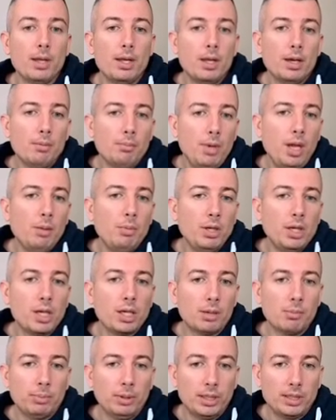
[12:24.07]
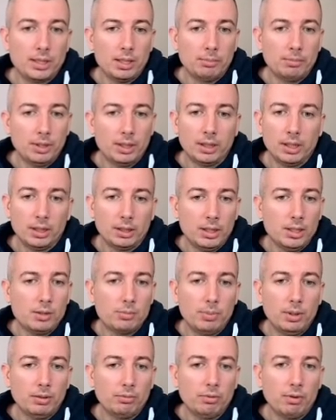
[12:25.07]
Maybe he can play something like this,
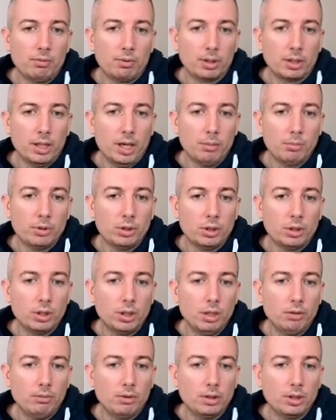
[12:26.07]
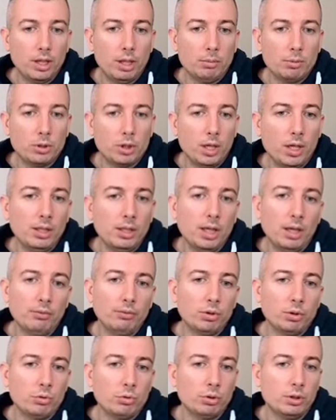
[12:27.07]
but we will capture, he will capture, and
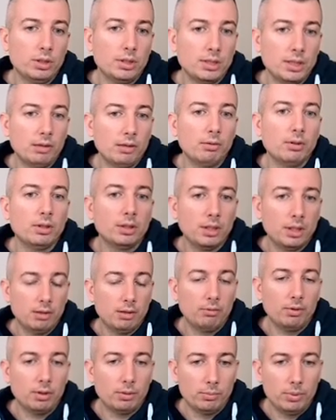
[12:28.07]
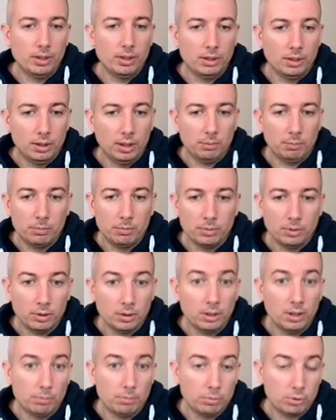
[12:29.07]
after rook d7 he will be in
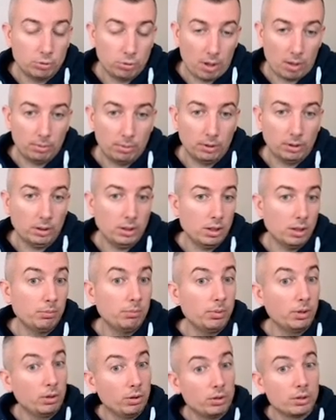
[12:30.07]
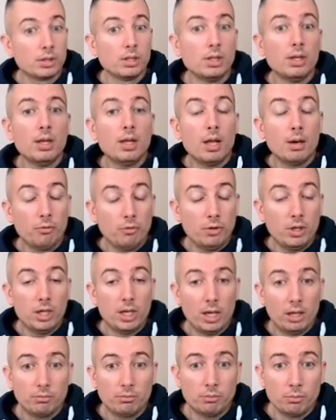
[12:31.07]
deep trouble here, because we
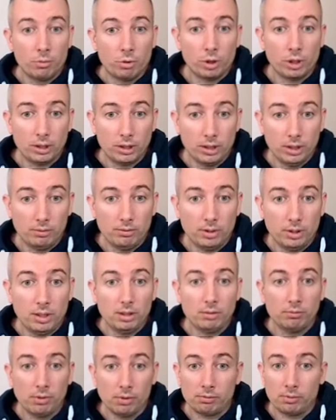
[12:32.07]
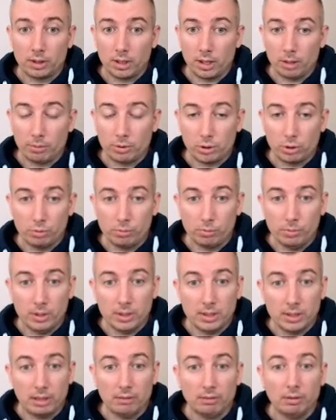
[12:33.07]
have more activity. We will capture on
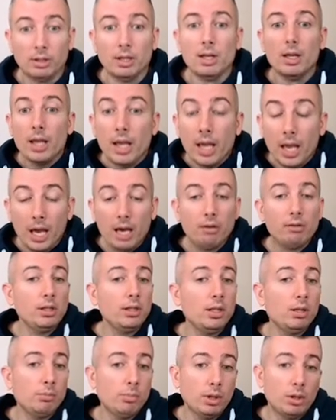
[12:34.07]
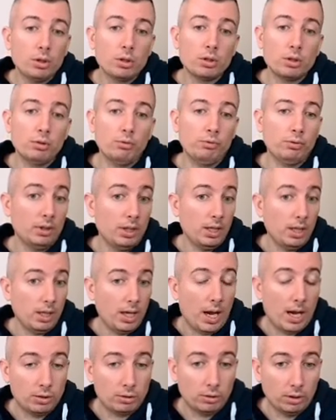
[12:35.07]
b7. Everything because of
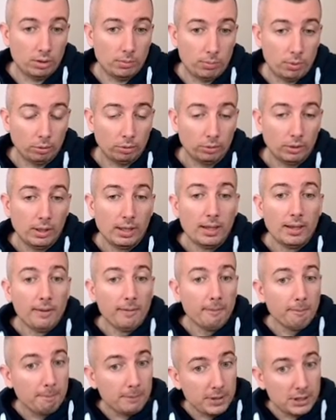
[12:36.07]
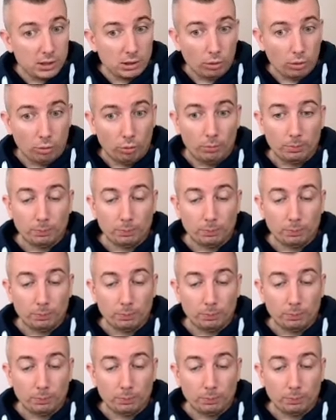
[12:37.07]
isolated pawn. So